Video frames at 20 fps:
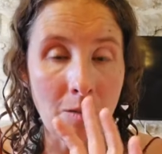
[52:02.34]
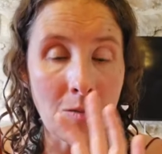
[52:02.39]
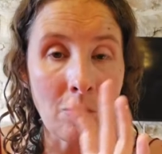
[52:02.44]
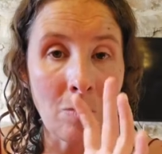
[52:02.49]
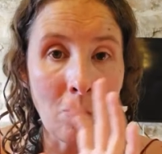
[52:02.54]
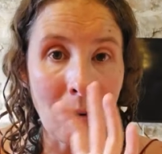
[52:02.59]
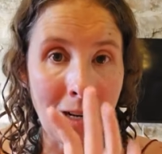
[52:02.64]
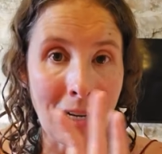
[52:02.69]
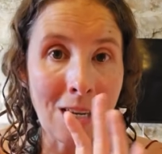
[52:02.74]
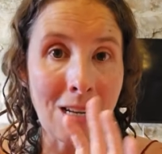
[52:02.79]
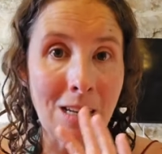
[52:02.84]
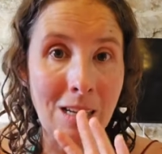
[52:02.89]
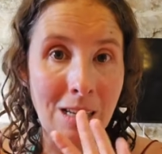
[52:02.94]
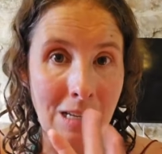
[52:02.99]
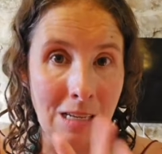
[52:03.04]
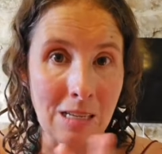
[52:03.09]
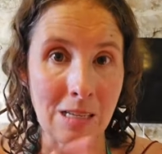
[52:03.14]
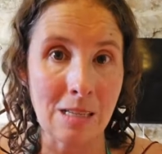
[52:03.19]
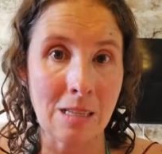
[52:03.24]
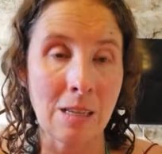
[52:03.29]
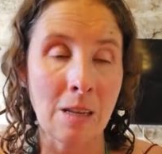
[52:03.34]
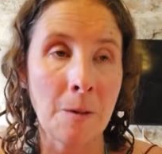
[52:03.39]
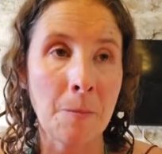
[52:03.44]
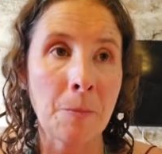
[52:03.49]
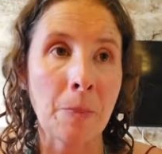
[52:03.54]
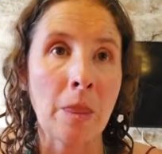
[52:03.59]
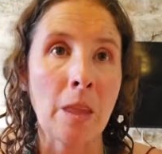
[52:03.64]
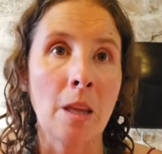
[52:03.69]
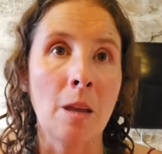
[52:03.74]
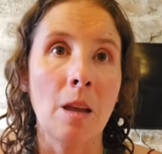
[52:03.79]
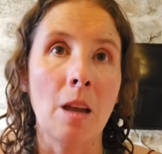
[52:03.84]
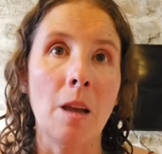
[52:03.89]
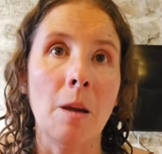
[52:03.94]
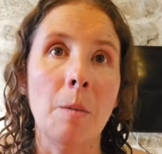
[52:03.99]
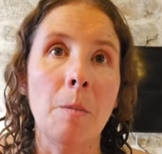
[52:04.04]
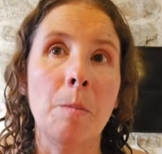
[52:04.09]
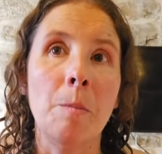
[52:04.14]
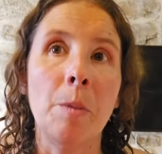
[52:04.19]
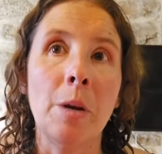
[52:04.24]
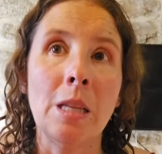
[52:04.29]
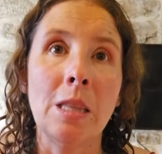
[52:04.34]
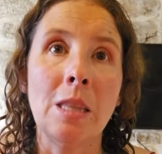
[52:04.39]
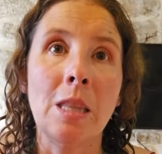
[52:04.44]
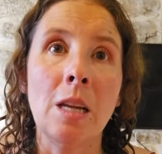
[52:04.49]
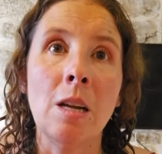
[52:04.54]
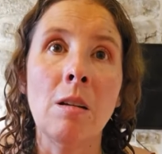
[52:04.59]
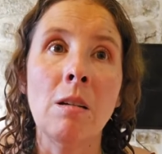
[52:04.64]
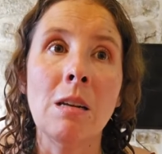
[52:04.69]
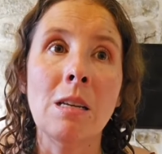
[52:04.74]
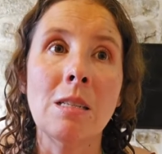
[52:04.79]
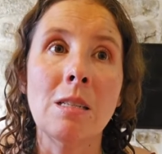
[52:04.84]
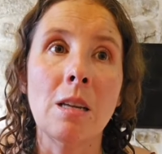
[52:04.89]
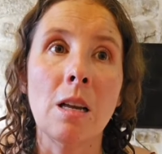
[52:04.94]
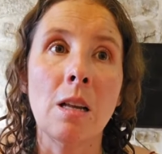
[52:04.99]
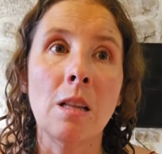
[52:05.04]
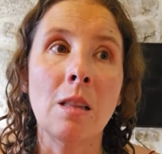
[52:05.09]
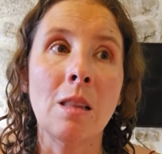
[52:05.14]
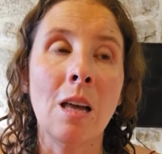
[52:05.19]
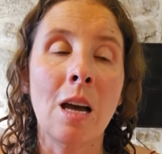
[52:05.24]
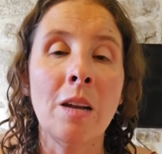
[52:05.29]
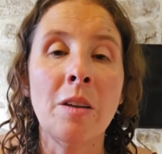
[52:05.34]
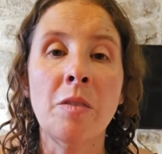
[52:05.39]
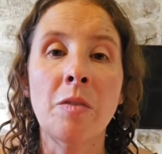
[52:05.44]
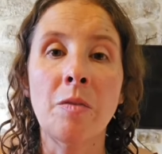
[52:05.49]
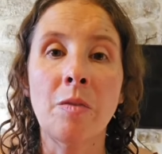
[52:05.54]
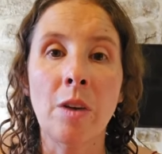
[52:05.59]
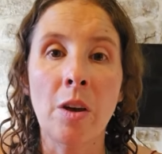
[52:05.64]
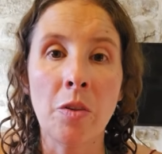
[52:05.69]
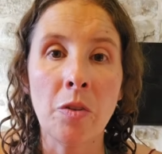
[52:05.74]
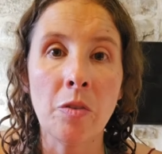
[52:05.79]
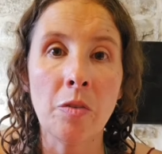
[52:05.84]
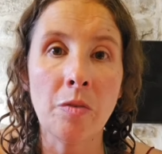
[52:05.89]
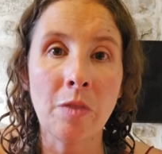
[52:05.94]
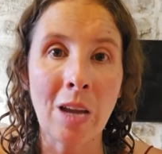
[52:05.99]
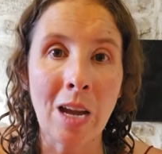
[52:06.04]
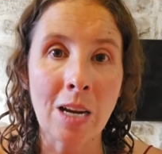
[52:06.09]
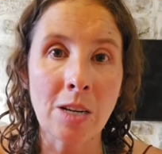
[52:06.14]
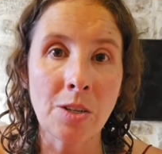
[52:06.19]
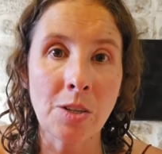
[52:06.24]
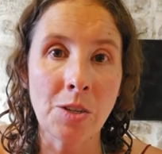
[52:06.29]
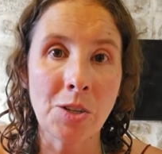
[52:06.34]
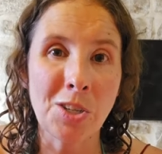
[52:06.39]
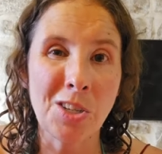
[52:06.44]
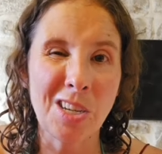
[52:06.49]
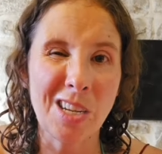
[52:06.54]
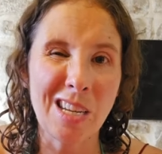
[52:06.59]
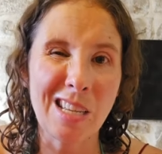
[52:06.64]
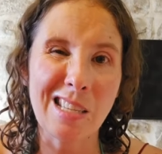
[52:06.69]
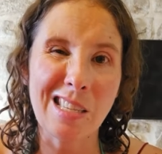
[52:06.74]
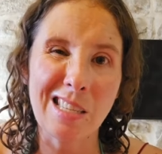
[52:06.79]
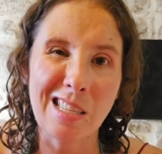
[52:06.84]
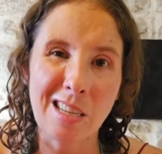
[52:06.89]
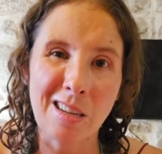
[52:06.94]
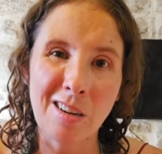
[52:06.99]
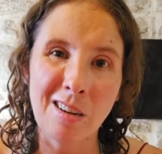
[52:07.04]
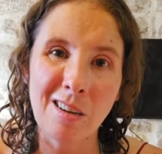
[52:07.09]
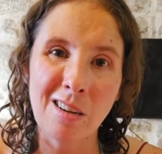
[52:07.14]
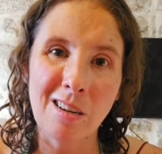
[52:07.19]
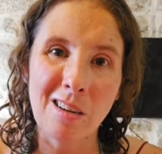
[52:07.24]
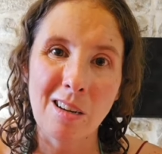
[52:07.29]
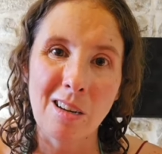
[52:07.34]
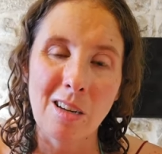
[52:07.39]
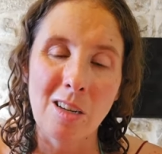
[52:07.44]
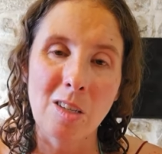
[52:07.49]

of what it is. But there is a lot of other factors to consider.